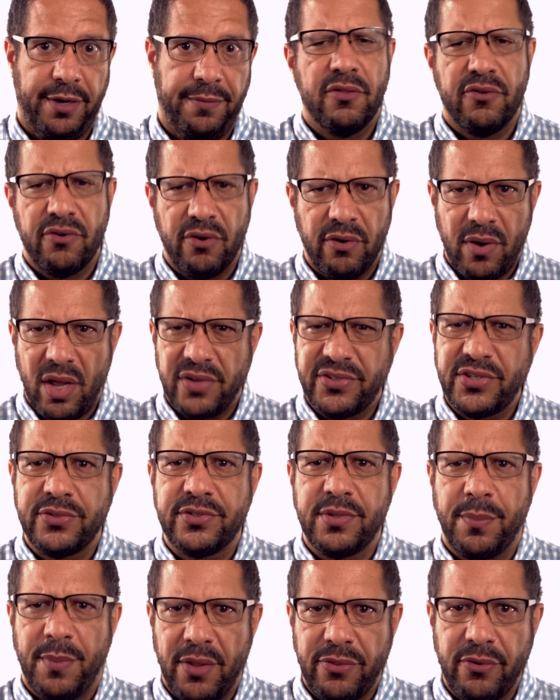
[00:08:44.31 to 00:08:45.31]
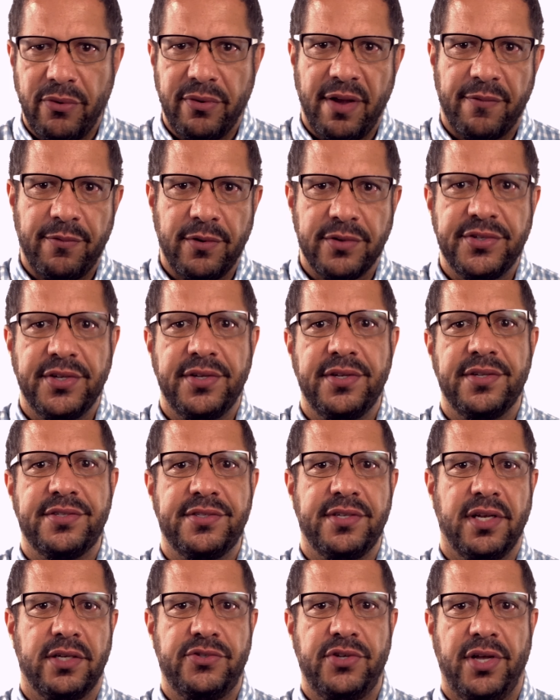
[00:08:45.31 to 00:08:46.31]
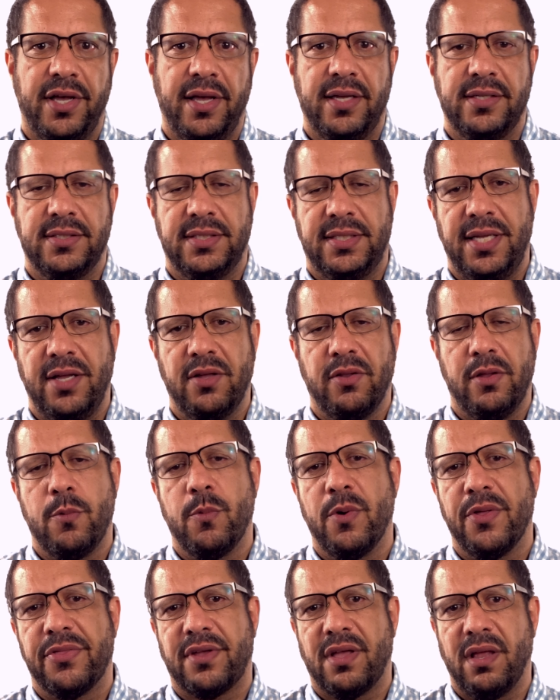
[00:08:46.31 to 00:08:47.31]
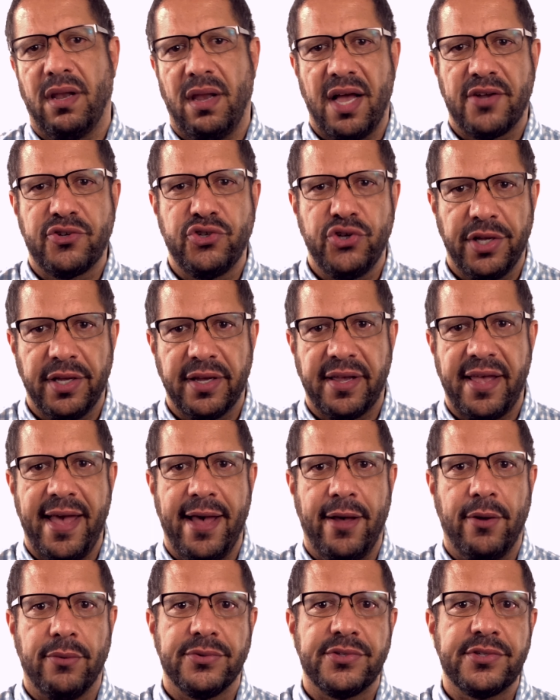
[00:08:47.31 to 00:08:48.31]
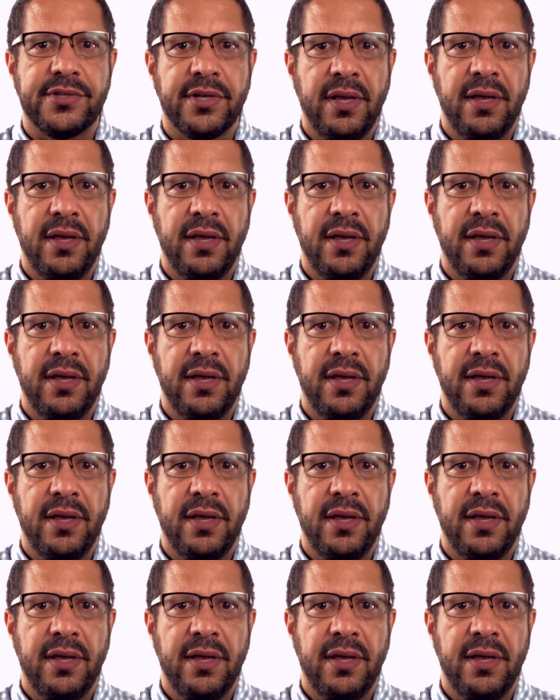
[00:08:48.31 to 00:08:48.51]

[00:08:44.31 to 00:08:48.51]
There are also some other differences, such as dealing with collection accounts.